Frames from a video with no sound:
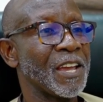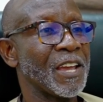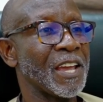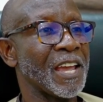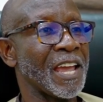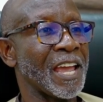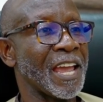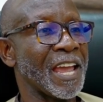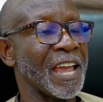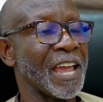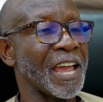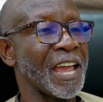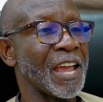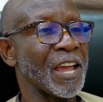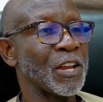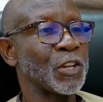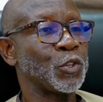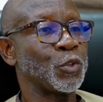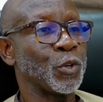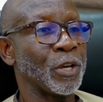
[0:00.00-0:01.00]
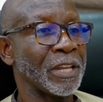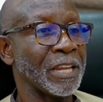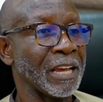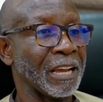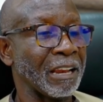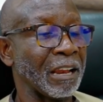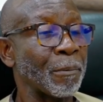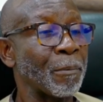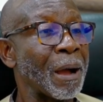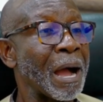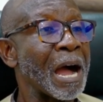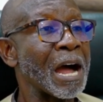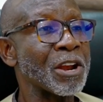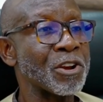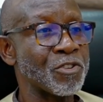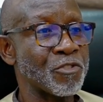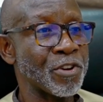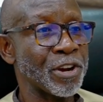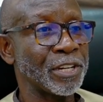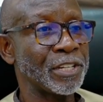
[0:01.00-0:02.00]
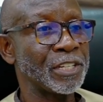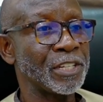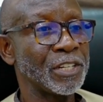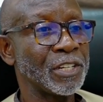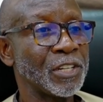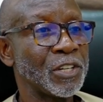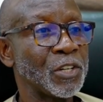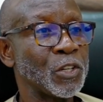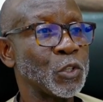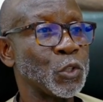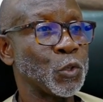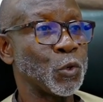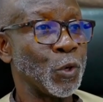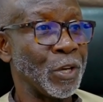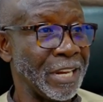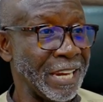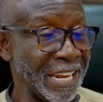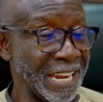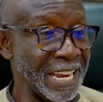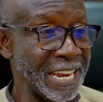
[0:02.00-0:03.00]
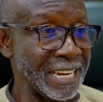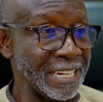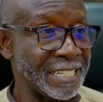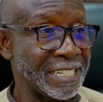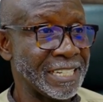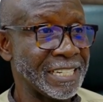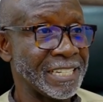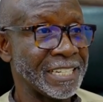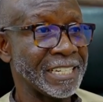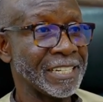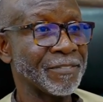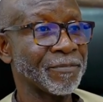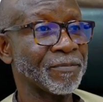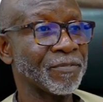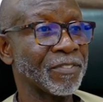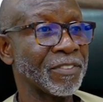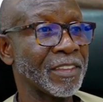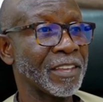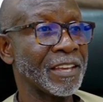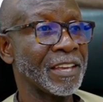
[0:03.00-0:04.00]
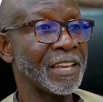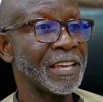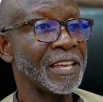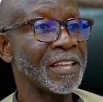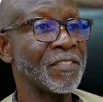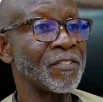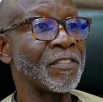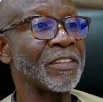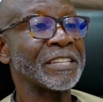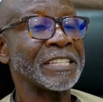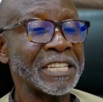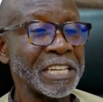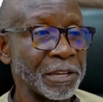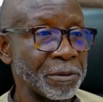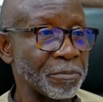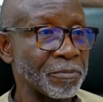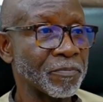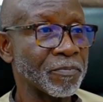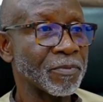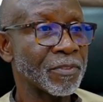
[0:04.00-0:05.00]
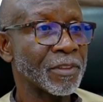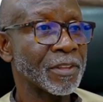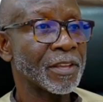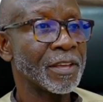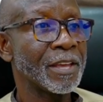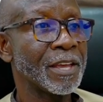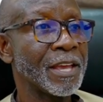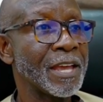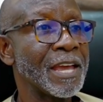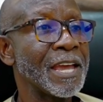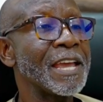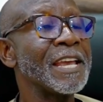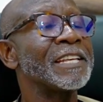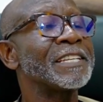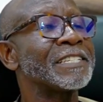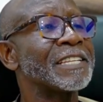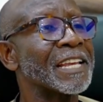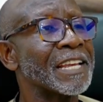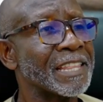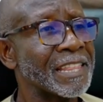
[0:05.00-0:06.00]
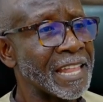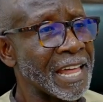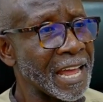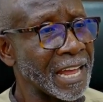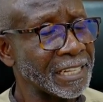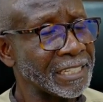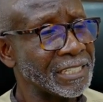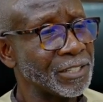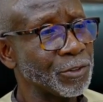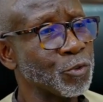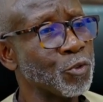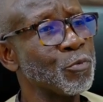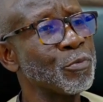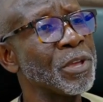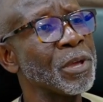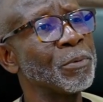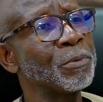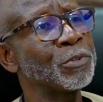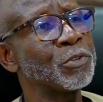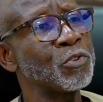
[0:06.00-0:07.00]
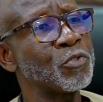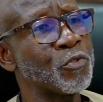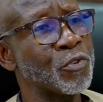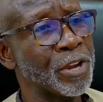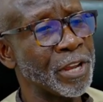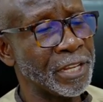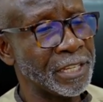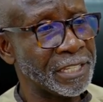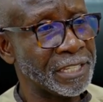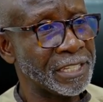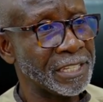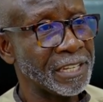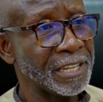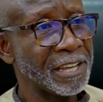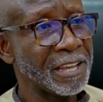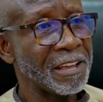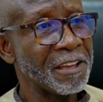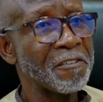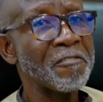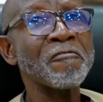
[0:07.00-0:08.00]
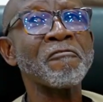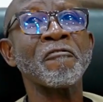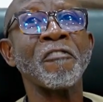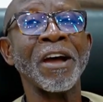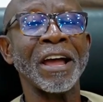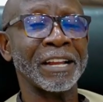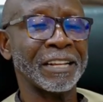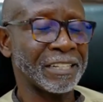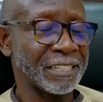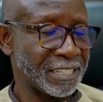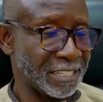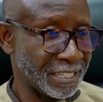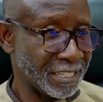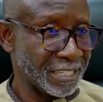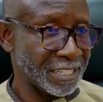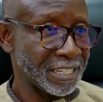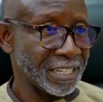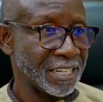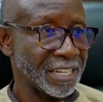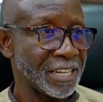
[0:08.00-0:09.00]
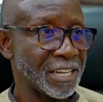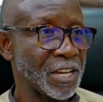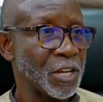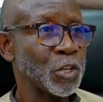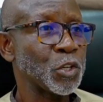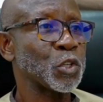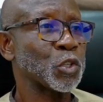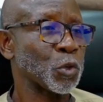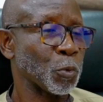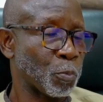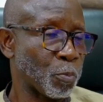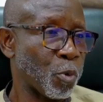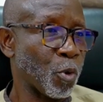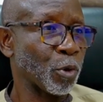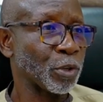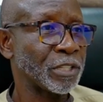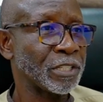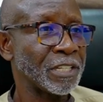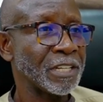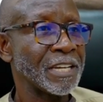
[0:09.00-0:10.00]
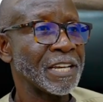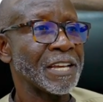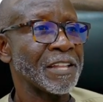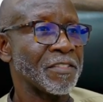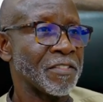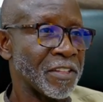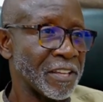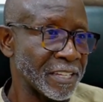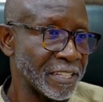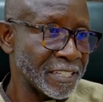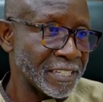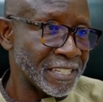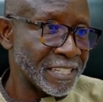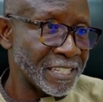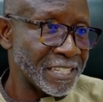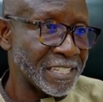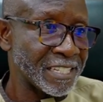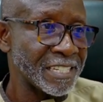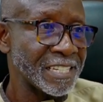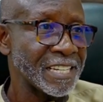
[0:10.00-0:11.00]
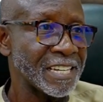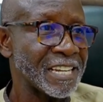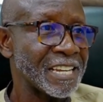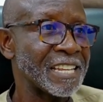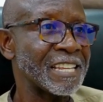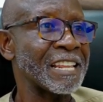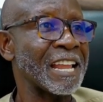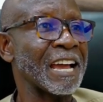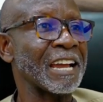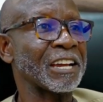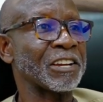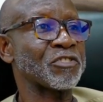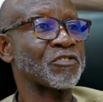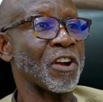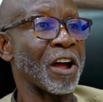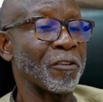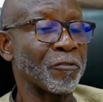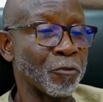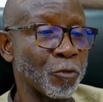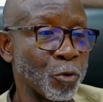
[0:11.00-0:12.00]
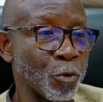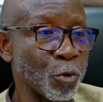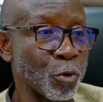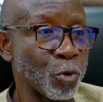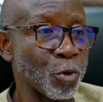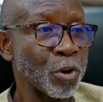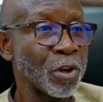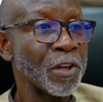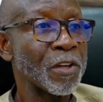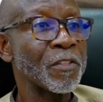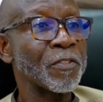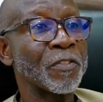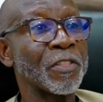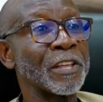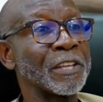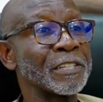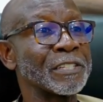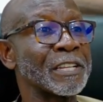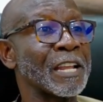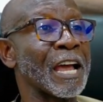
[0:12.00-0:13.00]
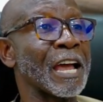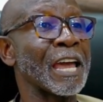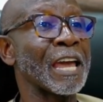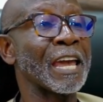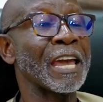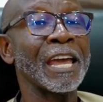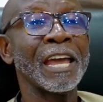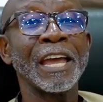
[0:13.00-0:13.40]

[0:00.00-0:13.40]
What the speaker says: to get a Club 100 to lead the team is said that we'll be able to raise funds to support things like travel, things like